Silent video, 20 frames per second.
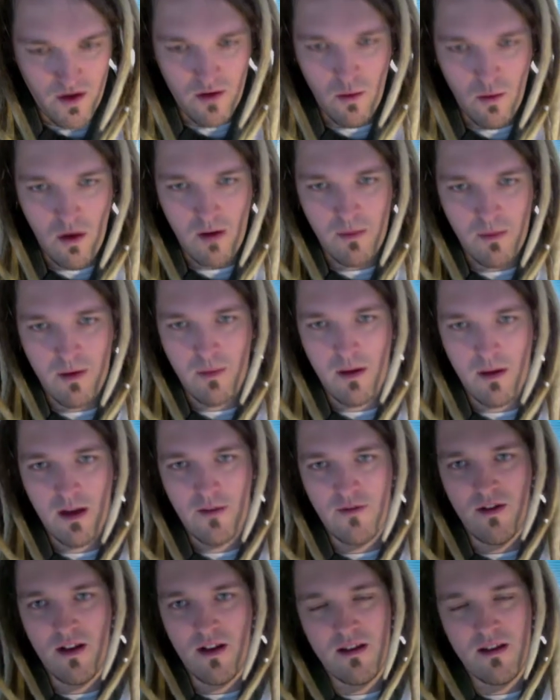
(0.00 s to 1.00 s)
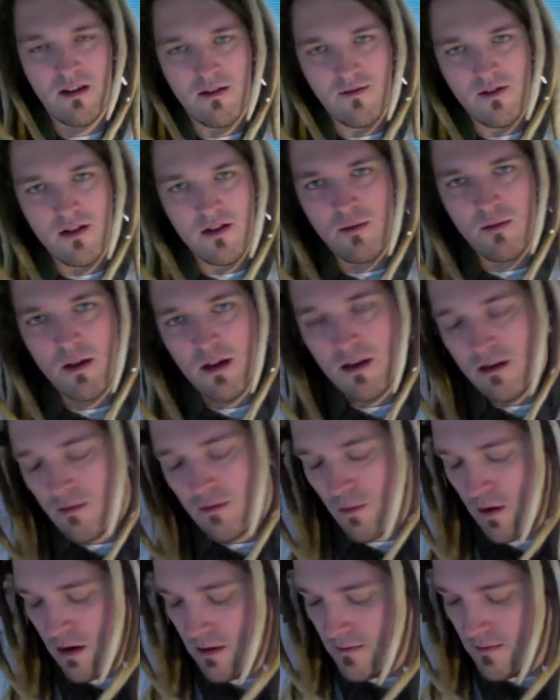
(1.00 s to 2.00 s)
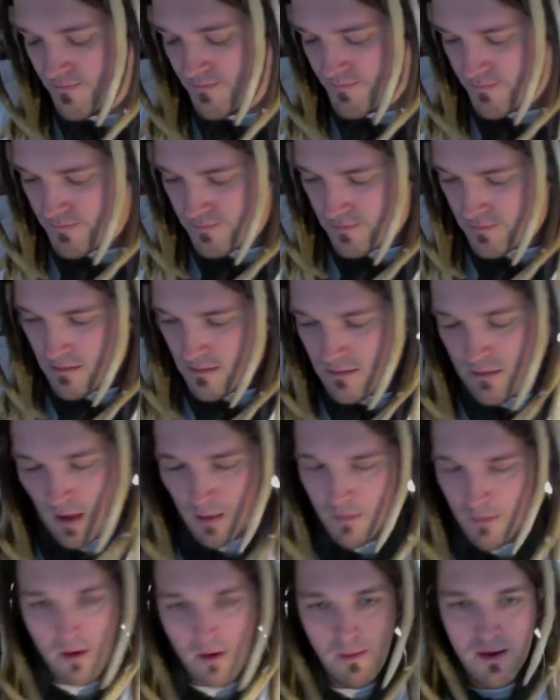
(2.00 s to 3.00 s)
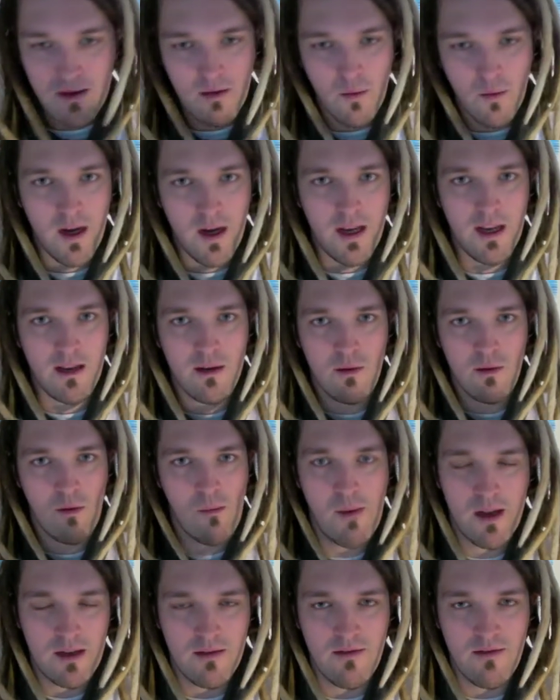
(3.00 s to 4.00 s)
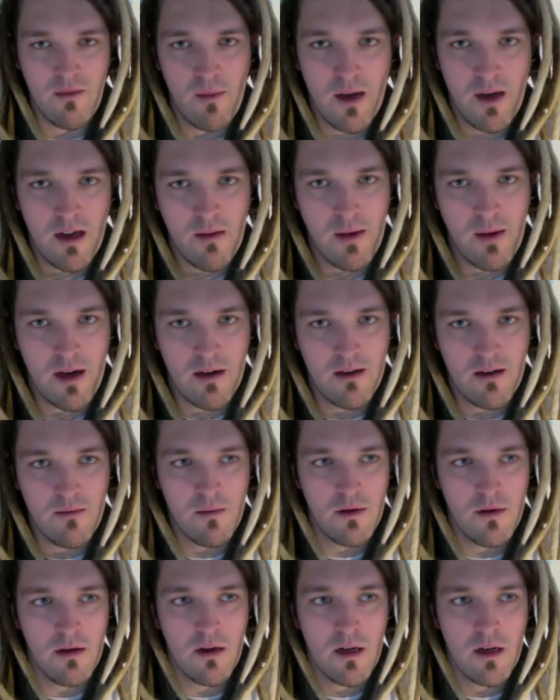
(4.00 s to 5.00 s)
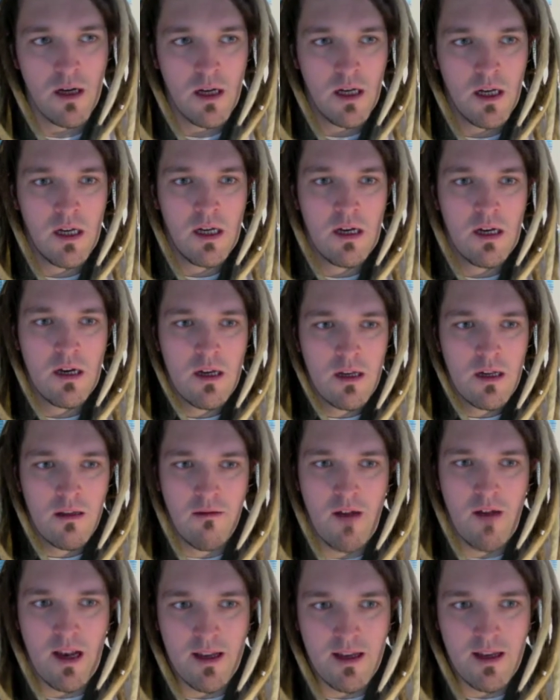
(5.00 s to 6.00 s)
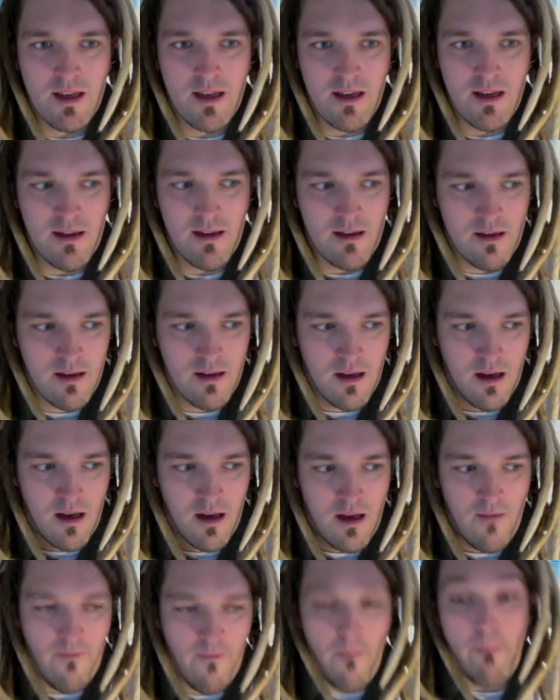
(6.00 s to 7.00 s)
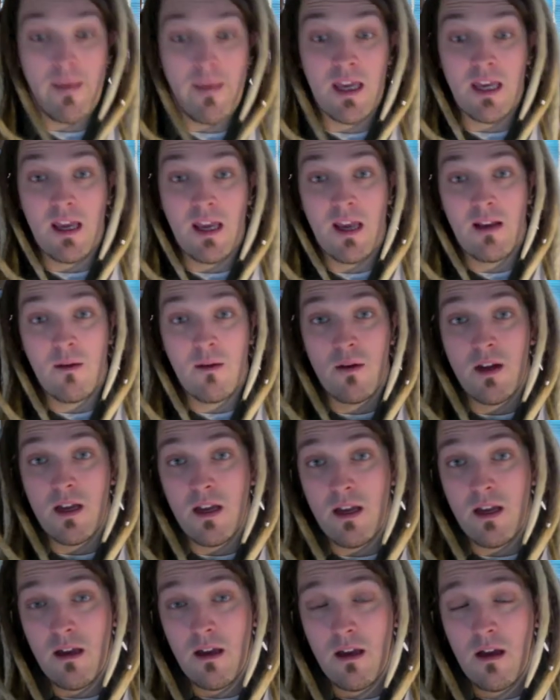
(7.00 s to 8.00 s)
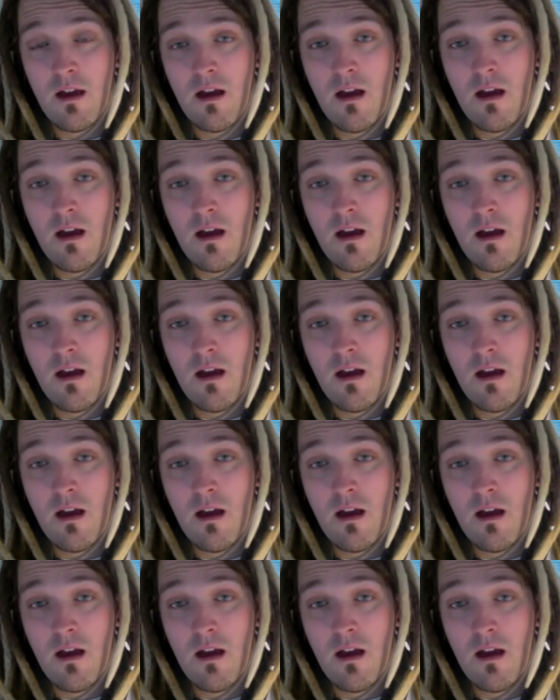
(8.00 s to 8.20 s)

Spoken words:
Should white people have dreads in the first place? Well, I'm not about to wade into a massive debate about it, but the reality is, for me anyway,